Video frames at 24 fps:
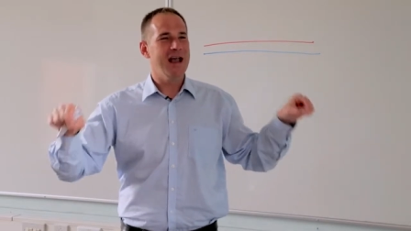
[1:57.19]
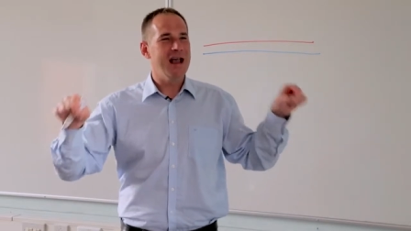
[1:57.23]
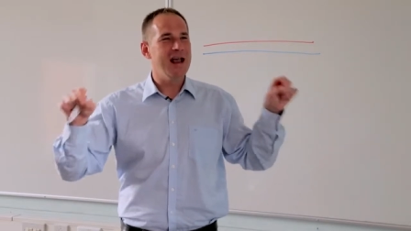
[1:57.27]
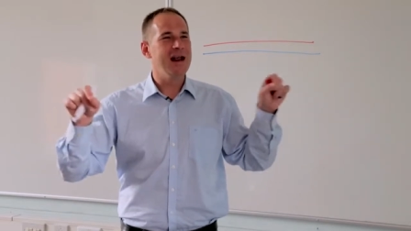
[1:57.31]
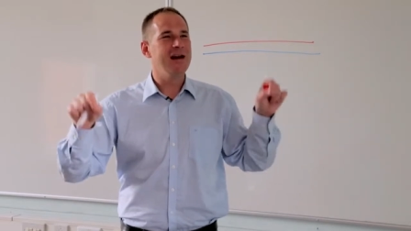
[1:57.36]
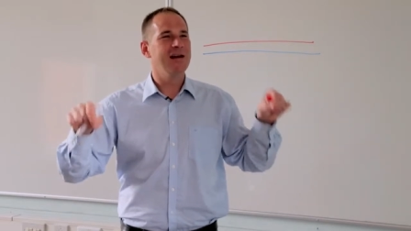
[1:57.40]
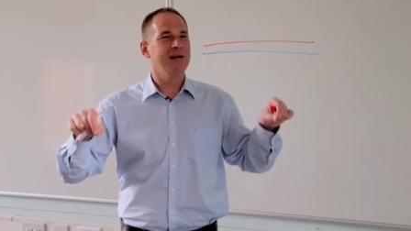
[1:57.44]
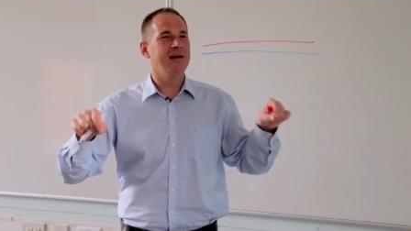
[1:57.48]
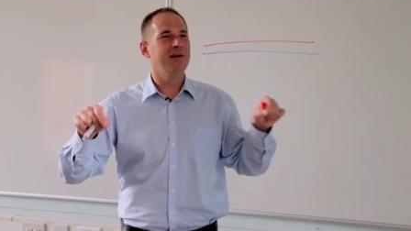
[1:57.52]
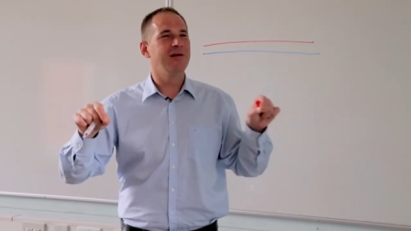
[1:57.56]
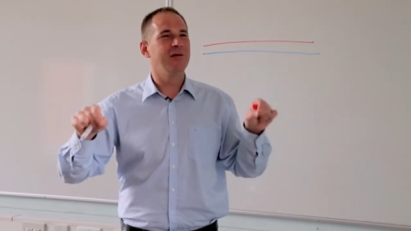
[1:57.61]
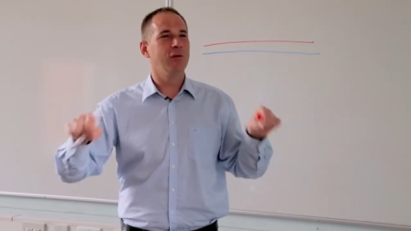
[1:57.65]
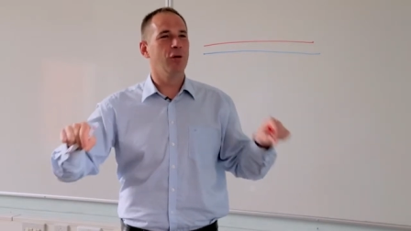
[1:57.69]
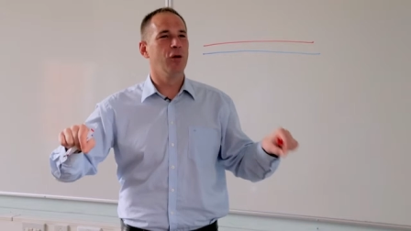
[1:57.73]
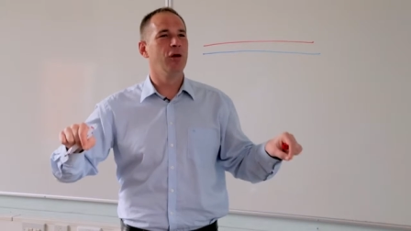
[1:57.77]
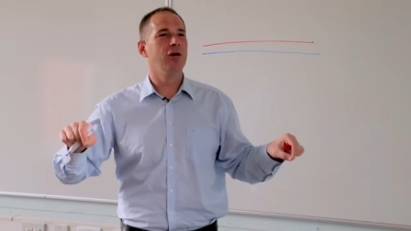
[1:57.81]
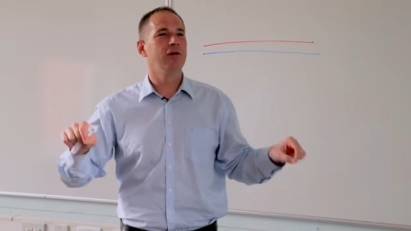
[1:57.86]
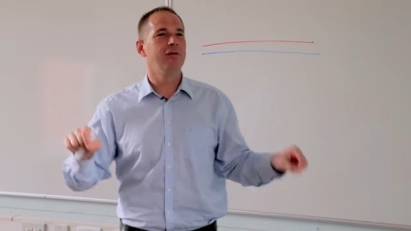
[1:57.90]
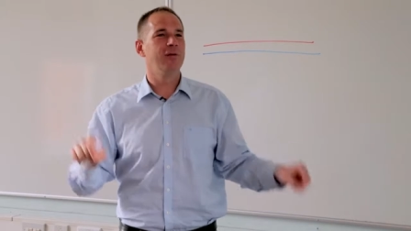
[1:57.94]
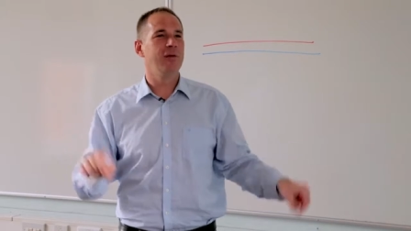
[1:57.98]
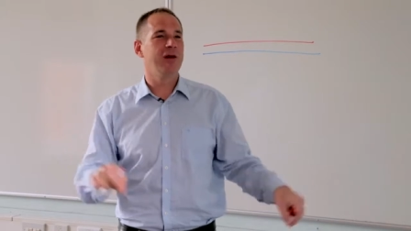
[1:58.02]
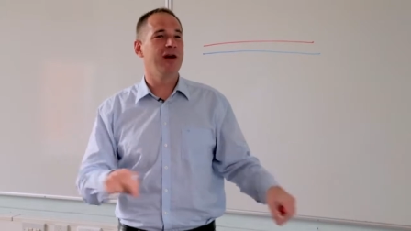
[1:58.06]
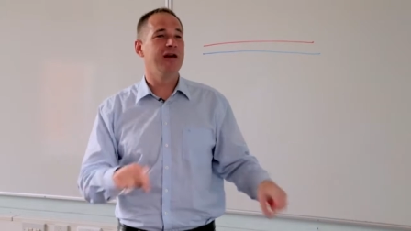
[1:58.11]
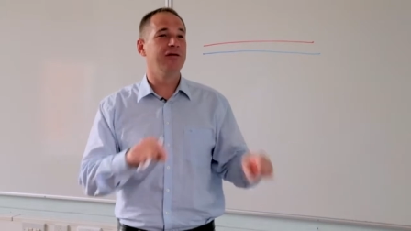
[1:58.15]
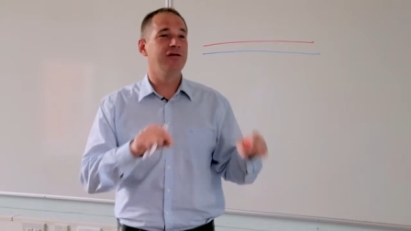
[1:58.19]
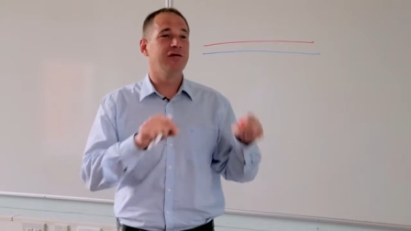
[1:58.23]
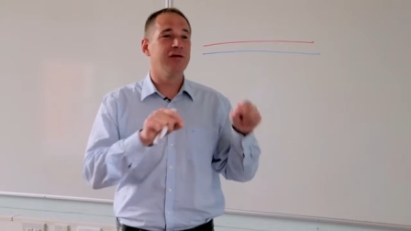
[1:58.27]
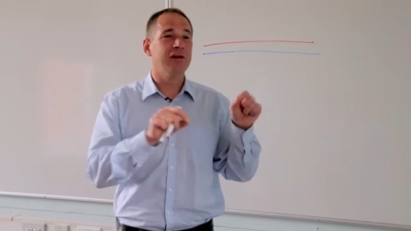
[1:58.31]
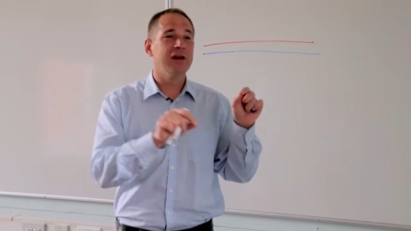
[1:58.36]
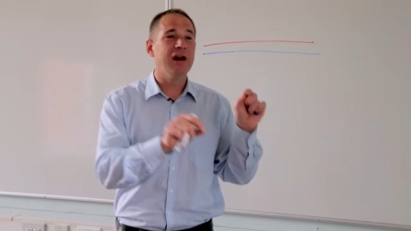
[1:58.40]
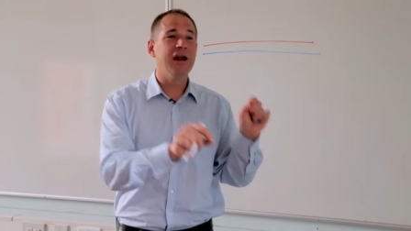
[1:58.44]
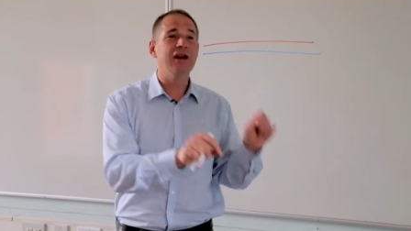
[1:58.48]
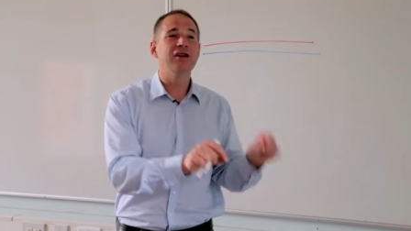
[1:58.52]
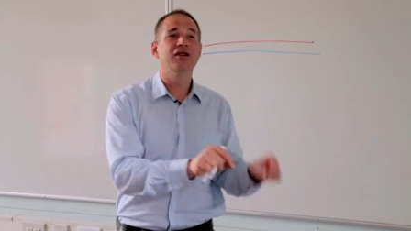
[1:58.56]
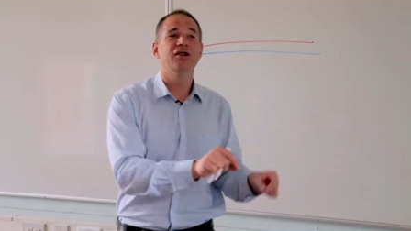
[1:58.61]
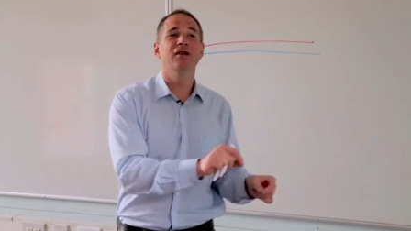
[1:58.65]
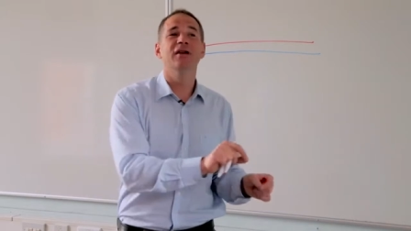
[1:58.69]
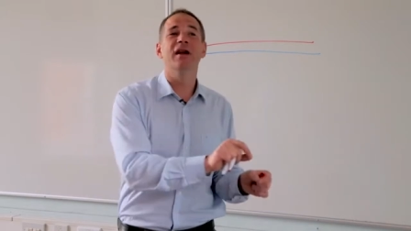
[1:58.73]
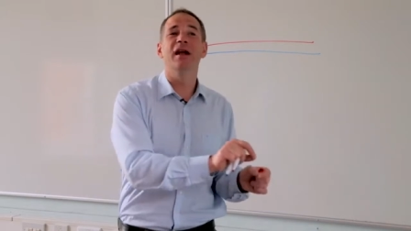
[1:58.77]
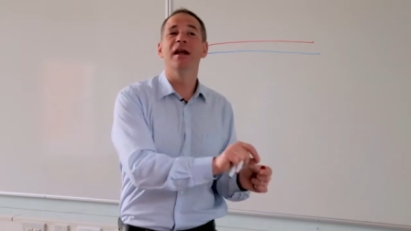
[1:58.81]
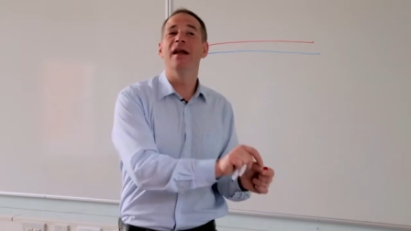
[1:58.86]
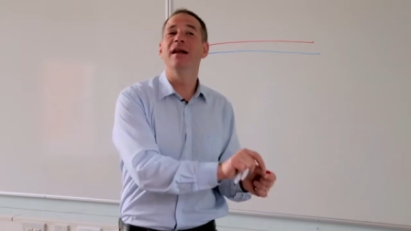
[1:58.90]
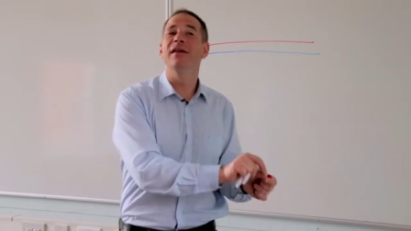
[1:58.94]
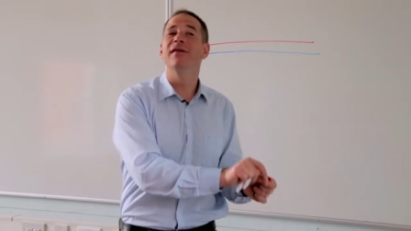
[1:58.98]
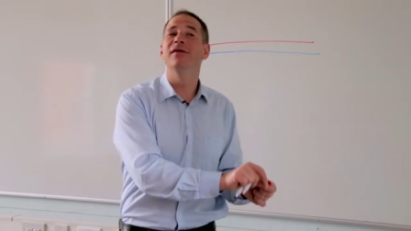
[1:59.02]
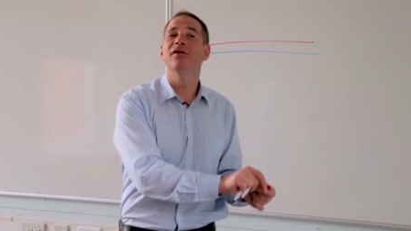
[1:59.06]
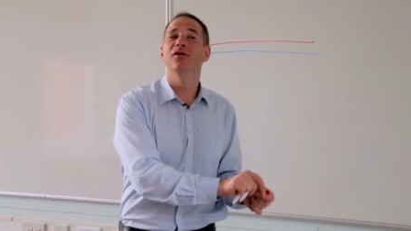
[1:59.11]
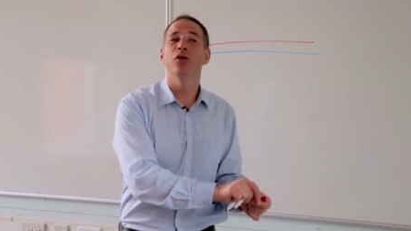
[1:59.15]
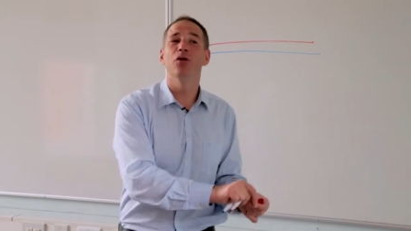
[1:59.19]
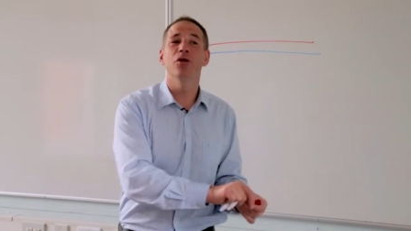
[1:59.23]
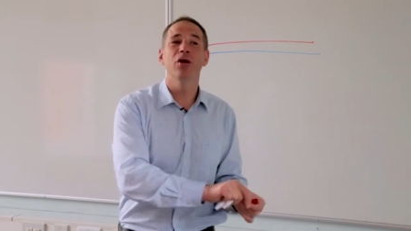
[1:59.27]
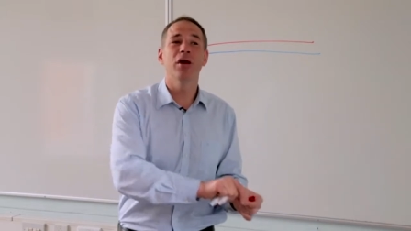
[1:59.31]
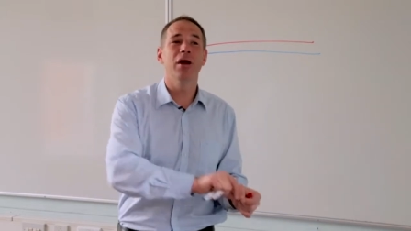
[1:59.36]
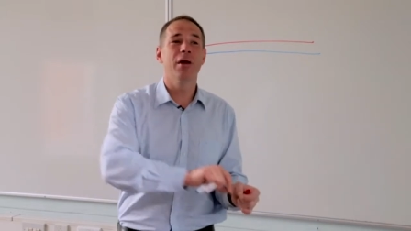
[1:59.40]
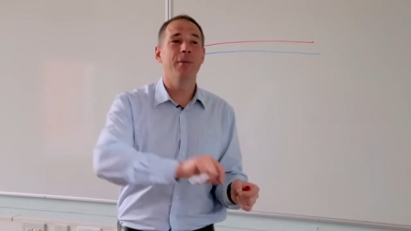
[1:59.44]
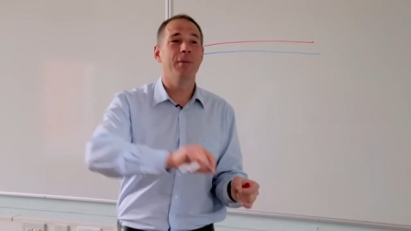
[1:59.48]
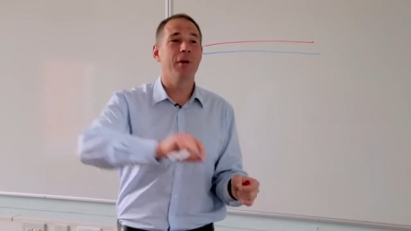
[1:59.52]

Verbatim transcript: in this world, whereas religion is talking